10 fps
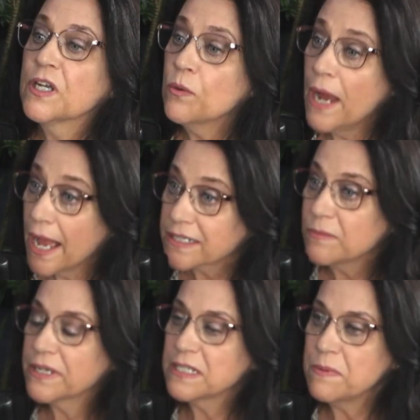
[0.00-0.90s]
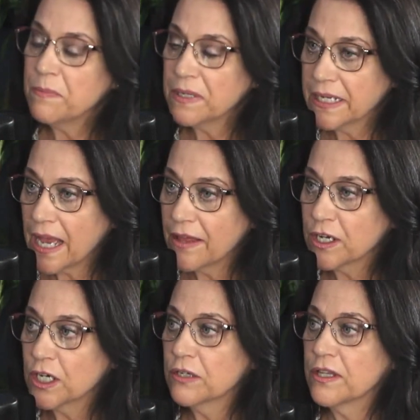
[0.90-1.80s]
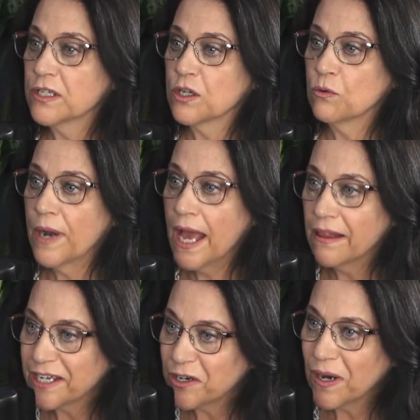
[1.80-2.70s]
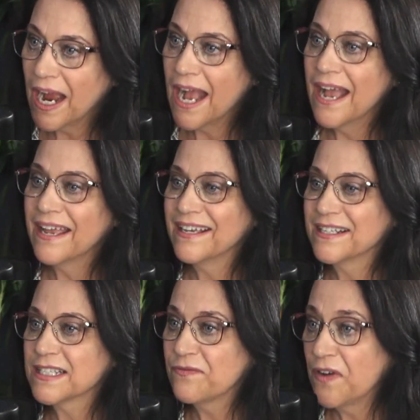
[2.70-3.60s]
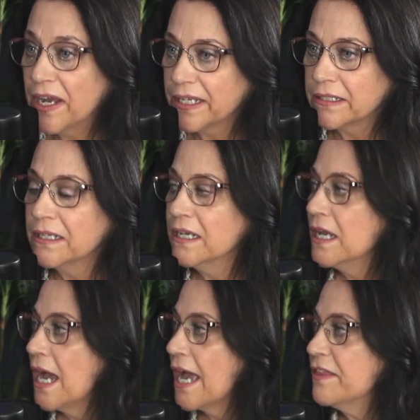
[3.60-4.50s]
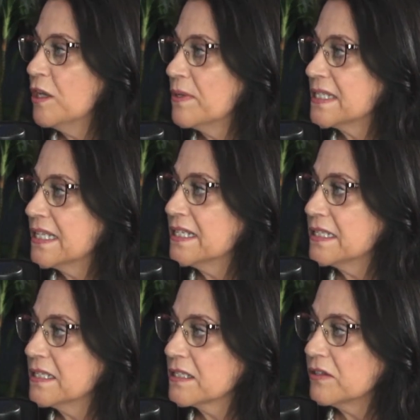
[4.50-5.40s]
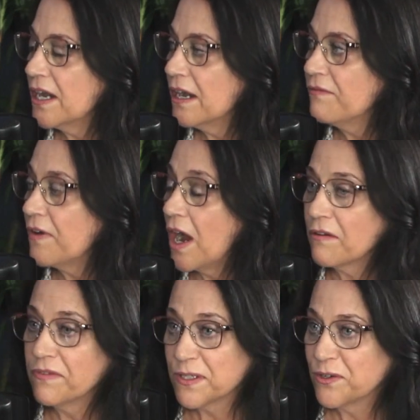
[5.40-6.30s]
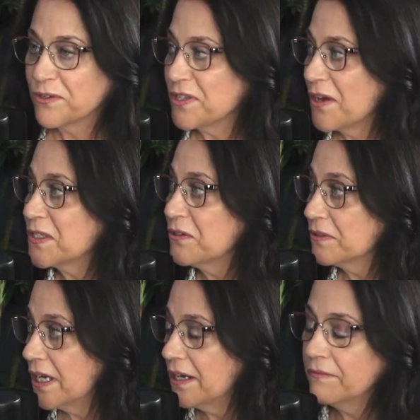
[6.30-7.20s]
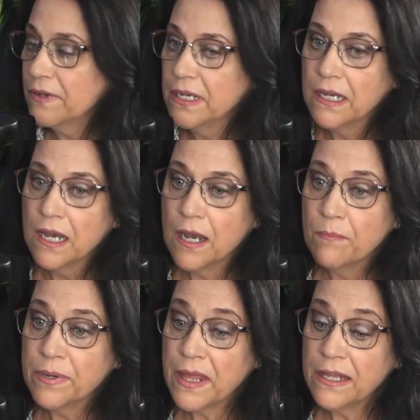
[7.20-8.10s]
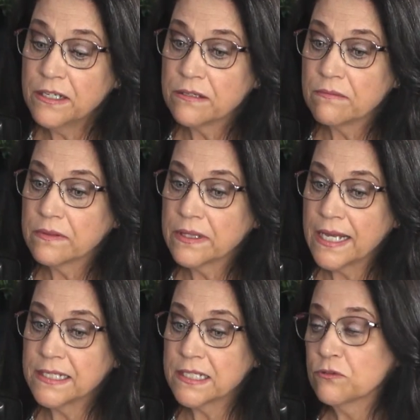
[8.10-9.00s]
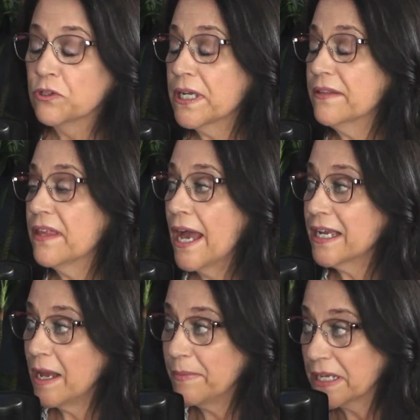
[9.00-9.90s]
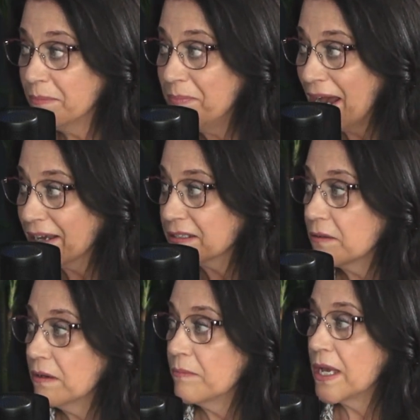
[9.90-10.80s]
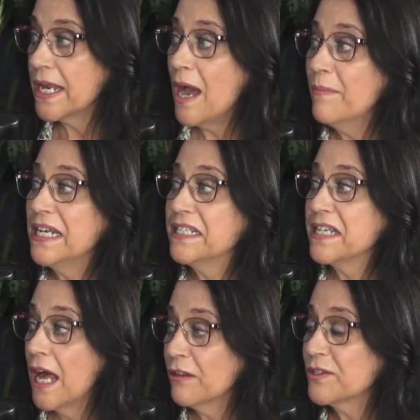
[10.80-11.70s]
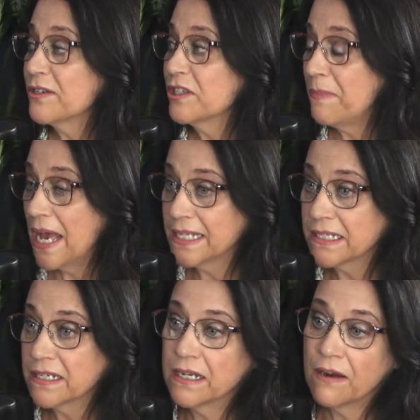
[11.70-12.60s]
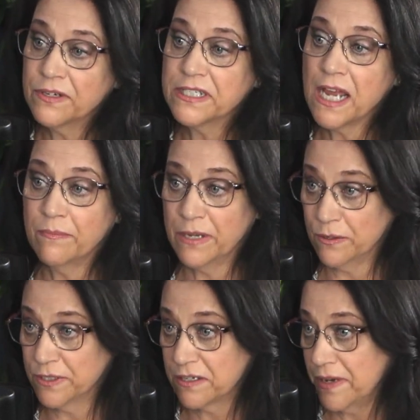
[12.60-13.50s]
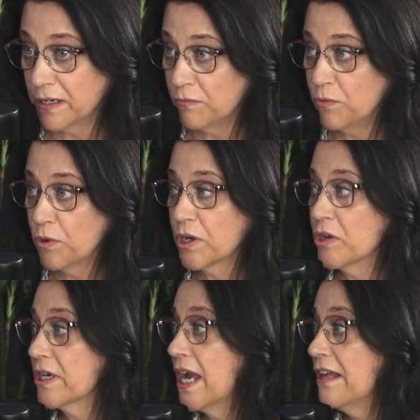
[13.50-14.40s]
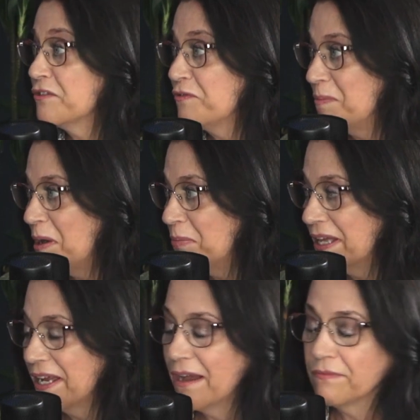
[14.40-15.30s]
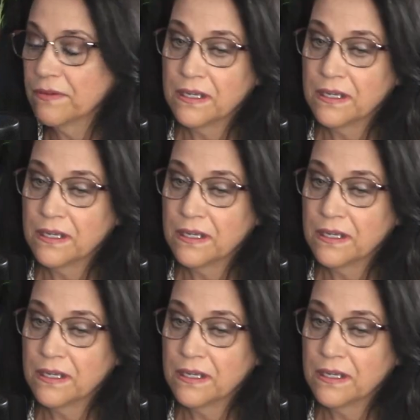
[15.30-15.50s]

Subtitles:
Correct. It brings people together. There's a rally cry. It's fun. I think what citizens love, our visitors also love. But then let's look at the economic impact and how many dollars are deposited every time we host a Final Four or a college football playoff